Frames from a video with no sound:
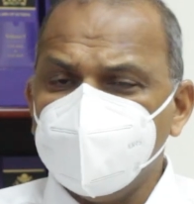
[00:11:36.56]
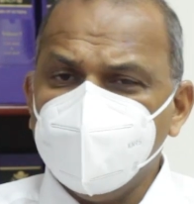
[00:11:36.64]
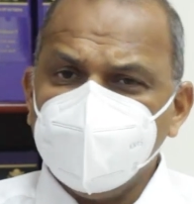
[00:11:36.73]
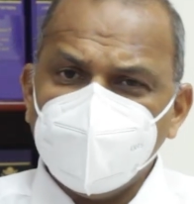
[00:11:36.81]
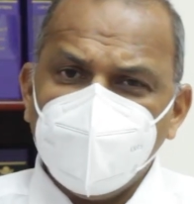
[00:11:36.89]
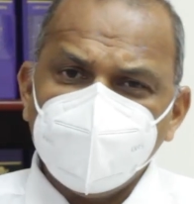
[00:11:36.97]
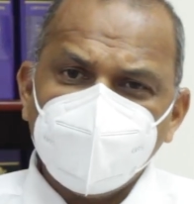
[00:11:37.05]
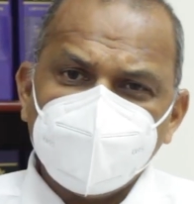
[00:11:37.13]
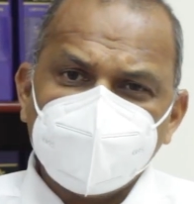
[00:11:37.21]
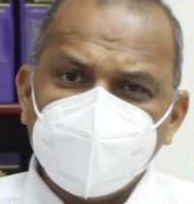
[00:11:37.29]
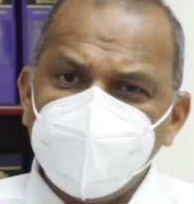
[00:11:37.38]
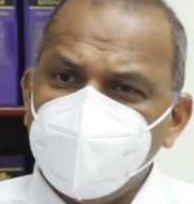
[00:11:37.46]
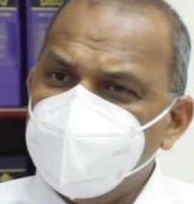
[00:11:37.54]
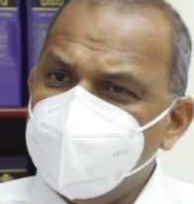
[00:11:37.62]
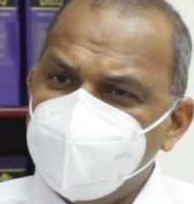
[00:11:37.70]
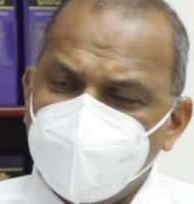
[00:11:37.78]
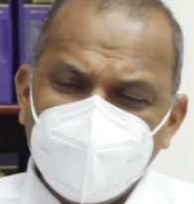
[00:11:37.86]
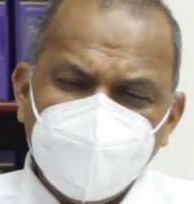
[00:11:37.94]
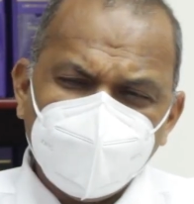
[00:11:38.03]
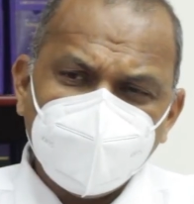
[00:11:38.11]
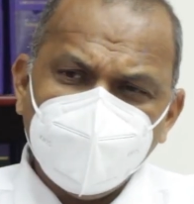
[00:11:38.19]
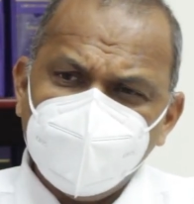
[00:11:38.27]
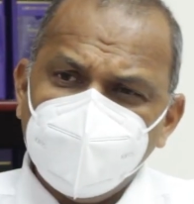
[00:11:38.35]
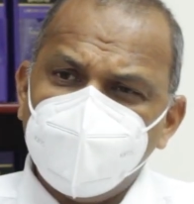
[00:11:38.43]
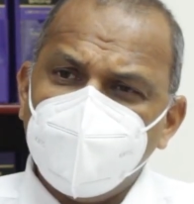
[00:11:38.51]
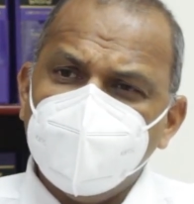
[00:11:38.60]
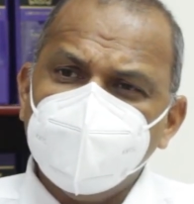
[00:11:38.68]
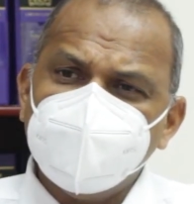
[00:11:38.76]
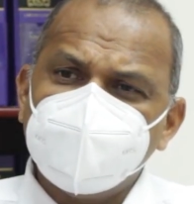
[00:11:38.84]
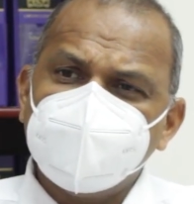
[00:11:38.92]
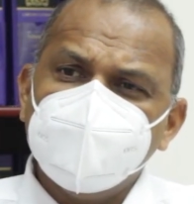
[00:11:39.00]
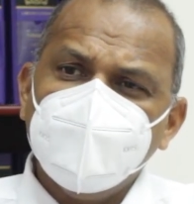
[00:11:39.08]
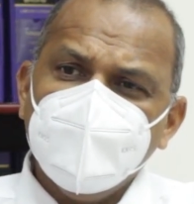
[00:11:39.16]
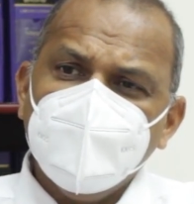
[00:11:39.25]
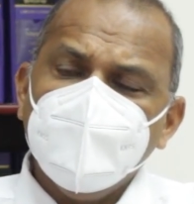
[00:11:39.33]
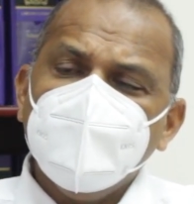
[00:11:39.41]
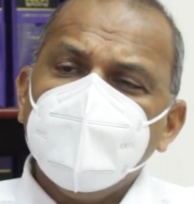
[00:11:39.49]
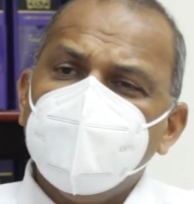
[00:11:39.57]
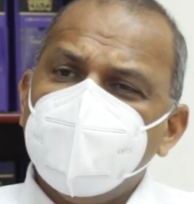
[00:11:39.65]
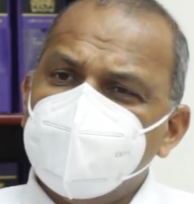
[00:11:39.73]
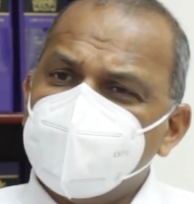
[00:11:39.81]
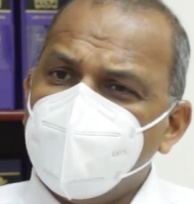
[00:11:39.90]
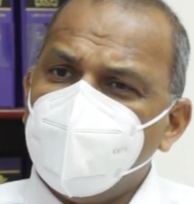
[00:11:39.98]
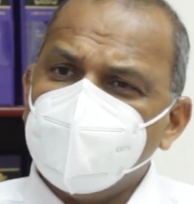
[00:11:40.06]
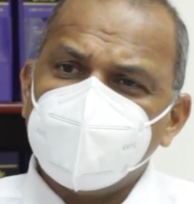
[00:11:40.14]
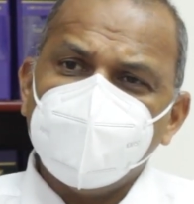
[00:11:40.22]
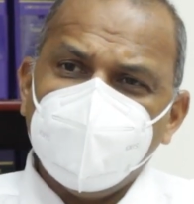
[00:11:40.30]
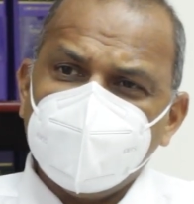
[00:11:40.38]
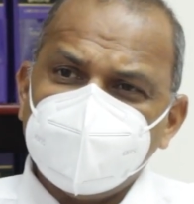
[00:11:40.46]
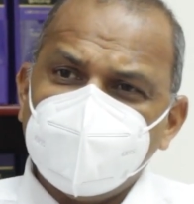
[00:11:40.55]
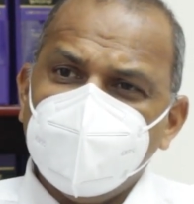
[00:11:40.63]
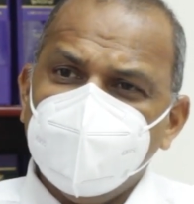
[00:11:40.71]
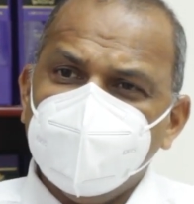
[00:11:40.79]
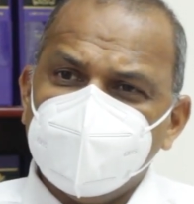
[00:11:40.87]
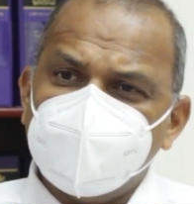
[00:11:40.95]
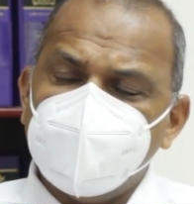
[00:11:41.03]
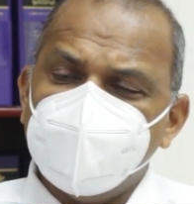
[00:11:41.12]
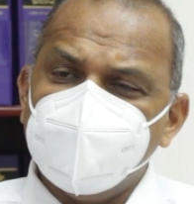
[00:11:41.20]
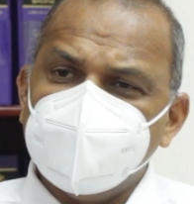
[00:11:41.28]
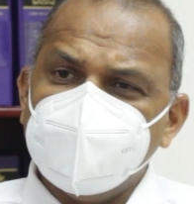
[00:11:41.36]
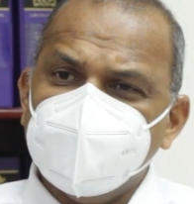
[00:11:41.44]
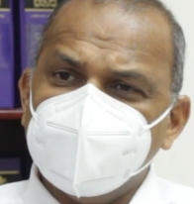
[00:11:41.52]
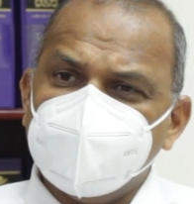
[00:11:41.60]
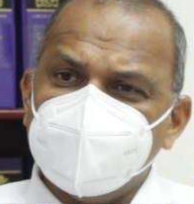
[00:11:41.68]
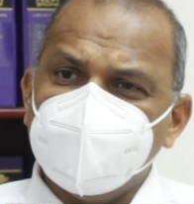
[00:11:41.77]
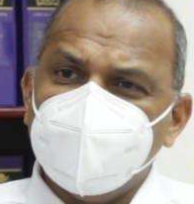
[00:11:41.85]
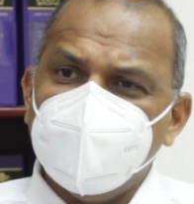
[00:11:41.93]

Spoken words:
So it's not just a beautification of the place, it is also extending services.